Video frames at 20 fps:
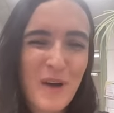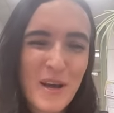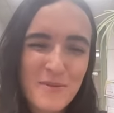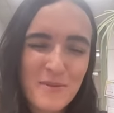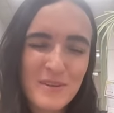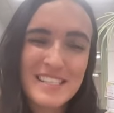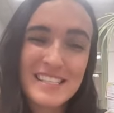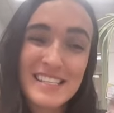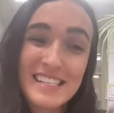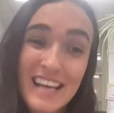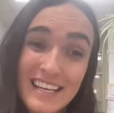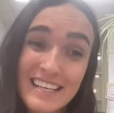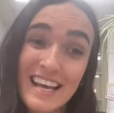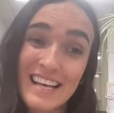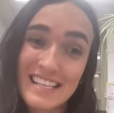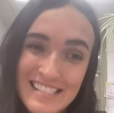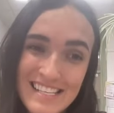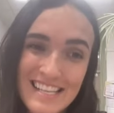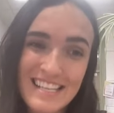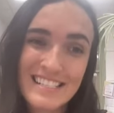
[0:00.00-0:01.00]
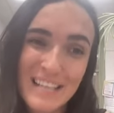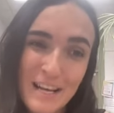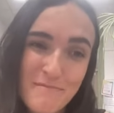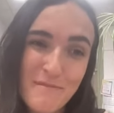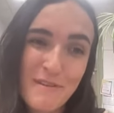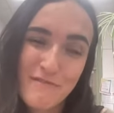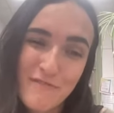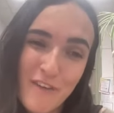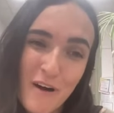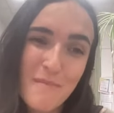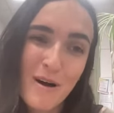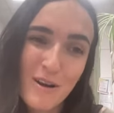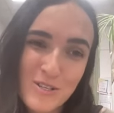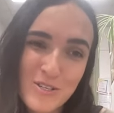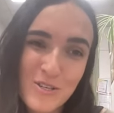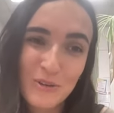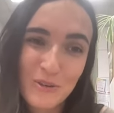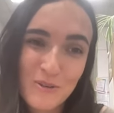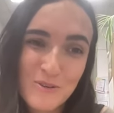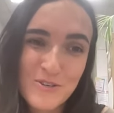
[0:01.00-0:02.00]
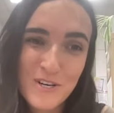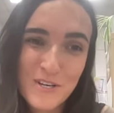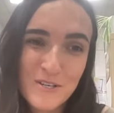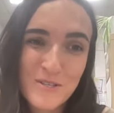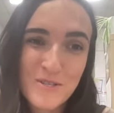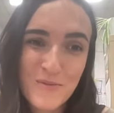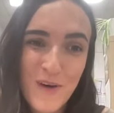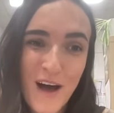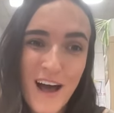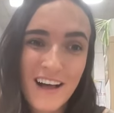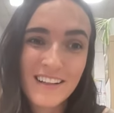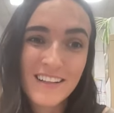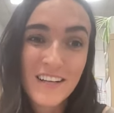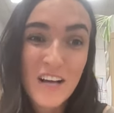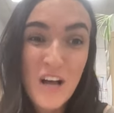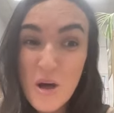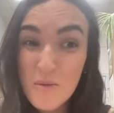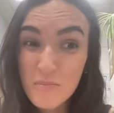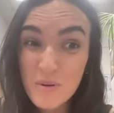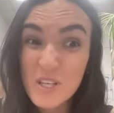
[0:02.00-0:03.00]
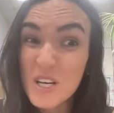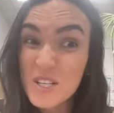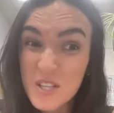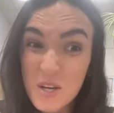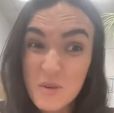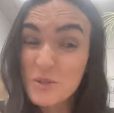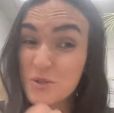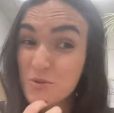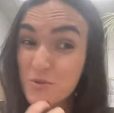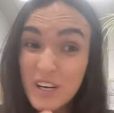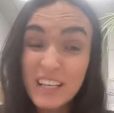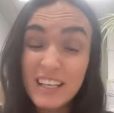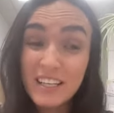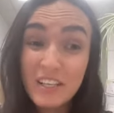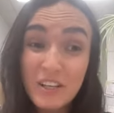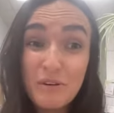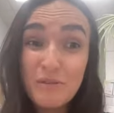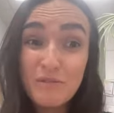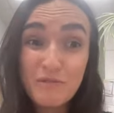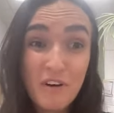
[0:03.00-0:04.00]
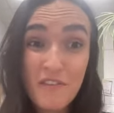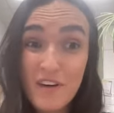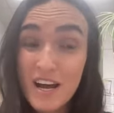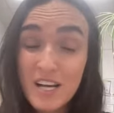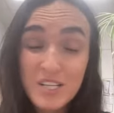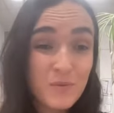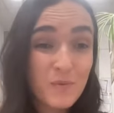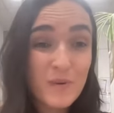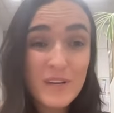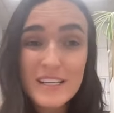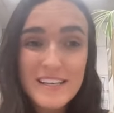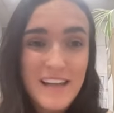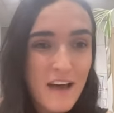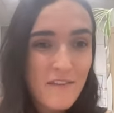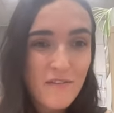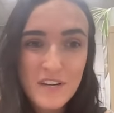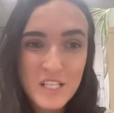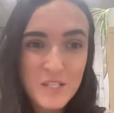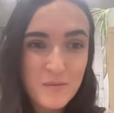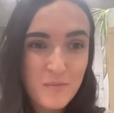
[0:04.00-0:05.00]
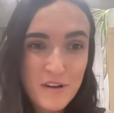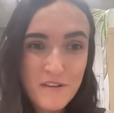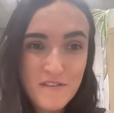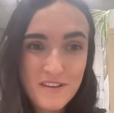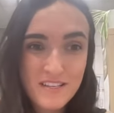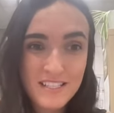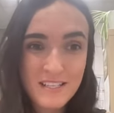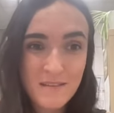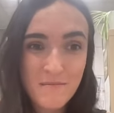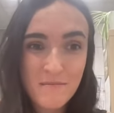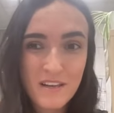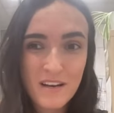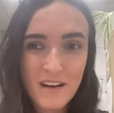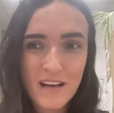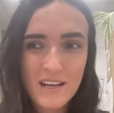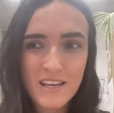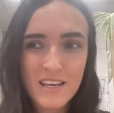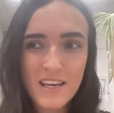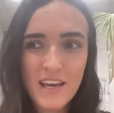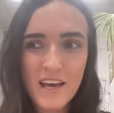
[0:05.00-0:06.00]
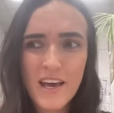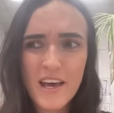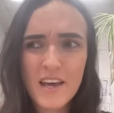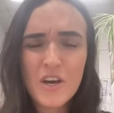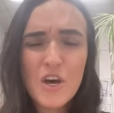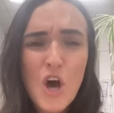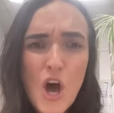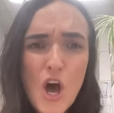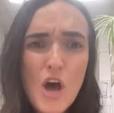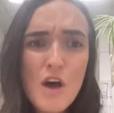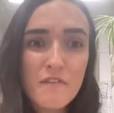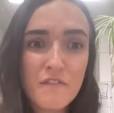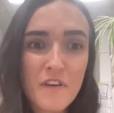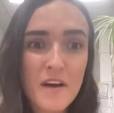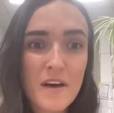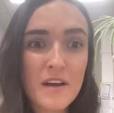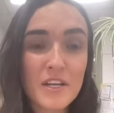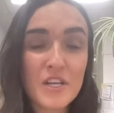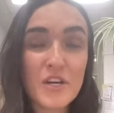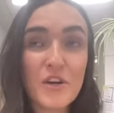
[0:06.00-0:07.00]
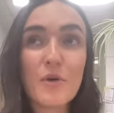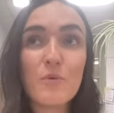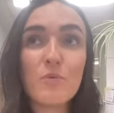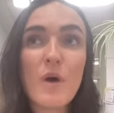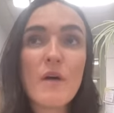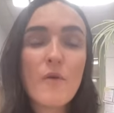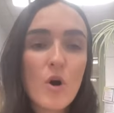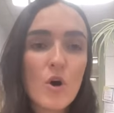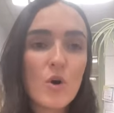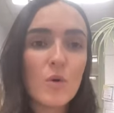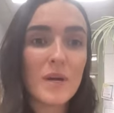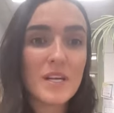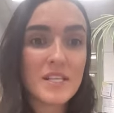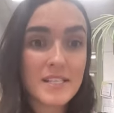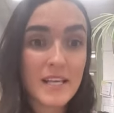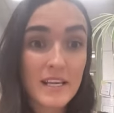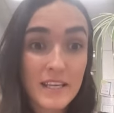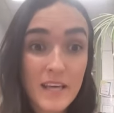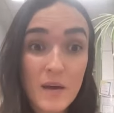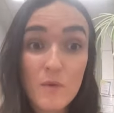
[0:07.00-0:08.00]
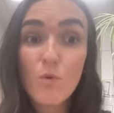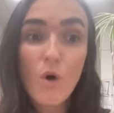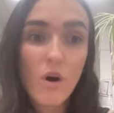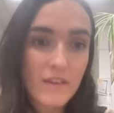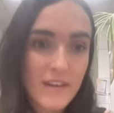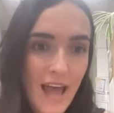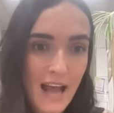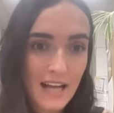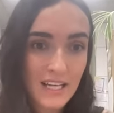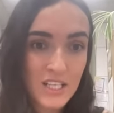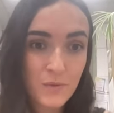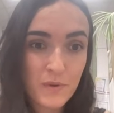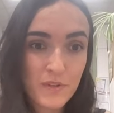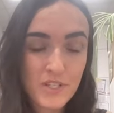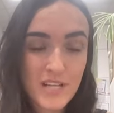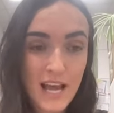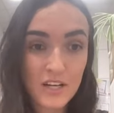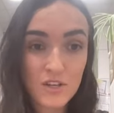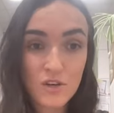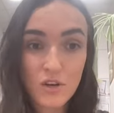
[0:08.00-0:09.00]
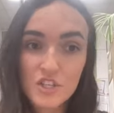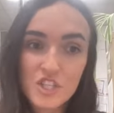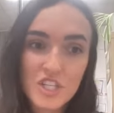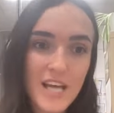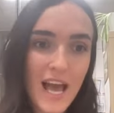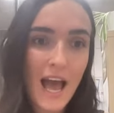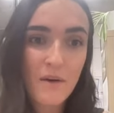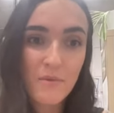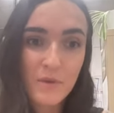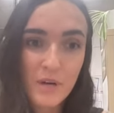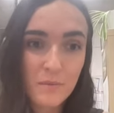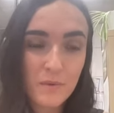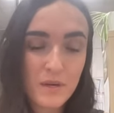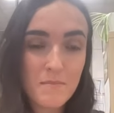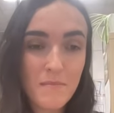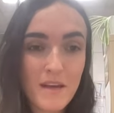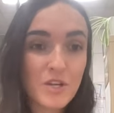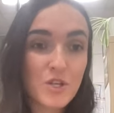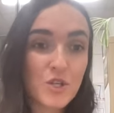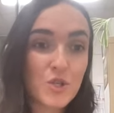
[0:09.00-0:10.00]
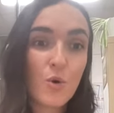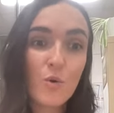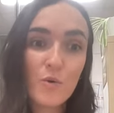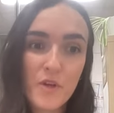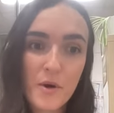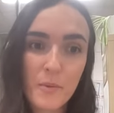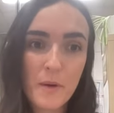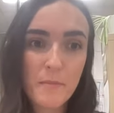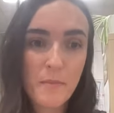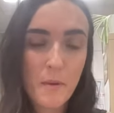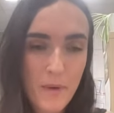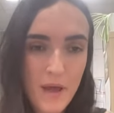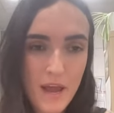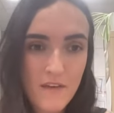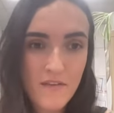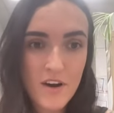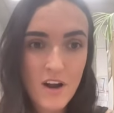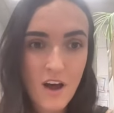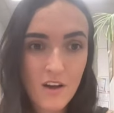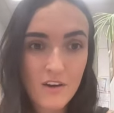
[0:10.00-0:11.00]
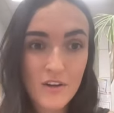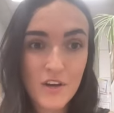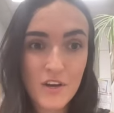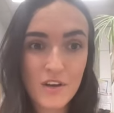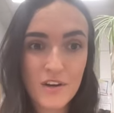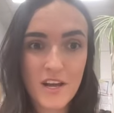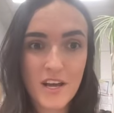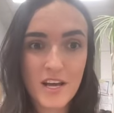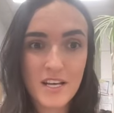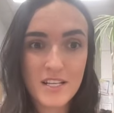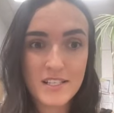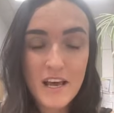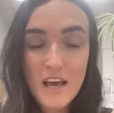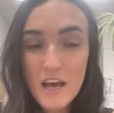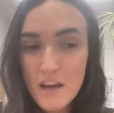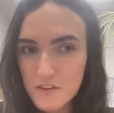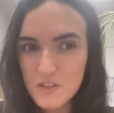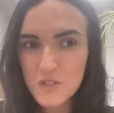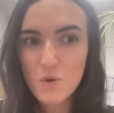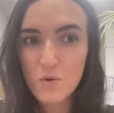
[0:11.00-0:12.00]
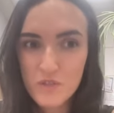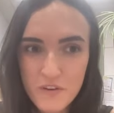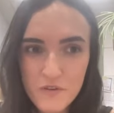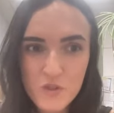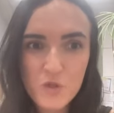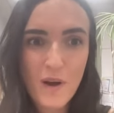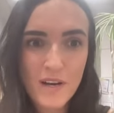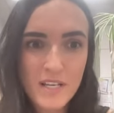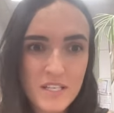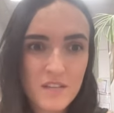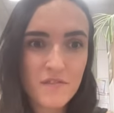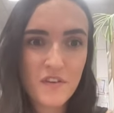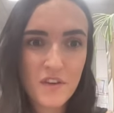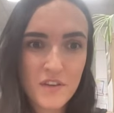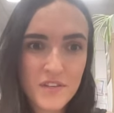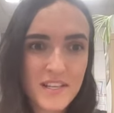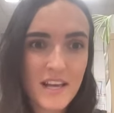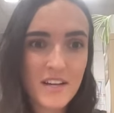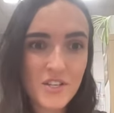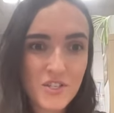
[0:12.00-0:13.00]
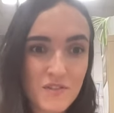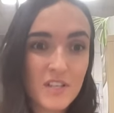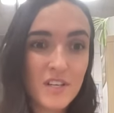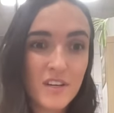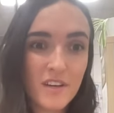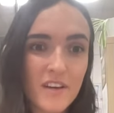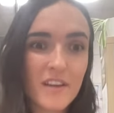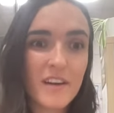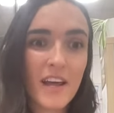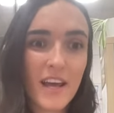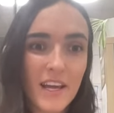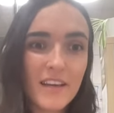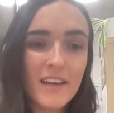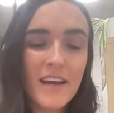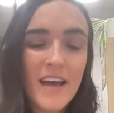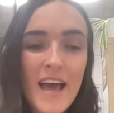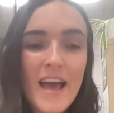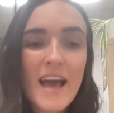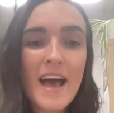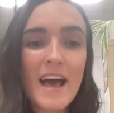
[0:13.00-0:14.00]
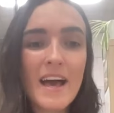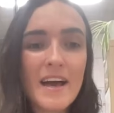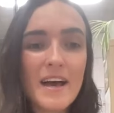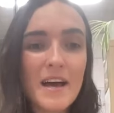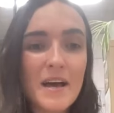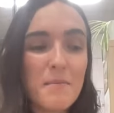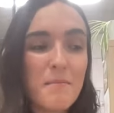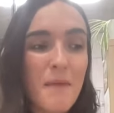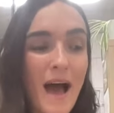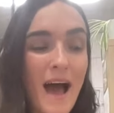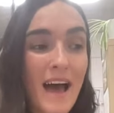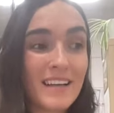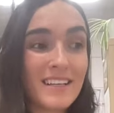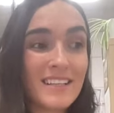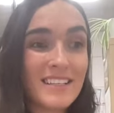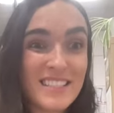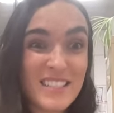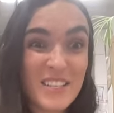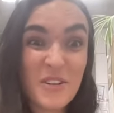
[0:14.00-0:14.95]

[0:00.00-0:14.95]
we see, I guess, the excitement from our children as well, because it was really new for us. We'd never experienced something like it. We're always thinking, what next with technology? How can we make sure that we're preparing our learners for sort of 21st century learning? And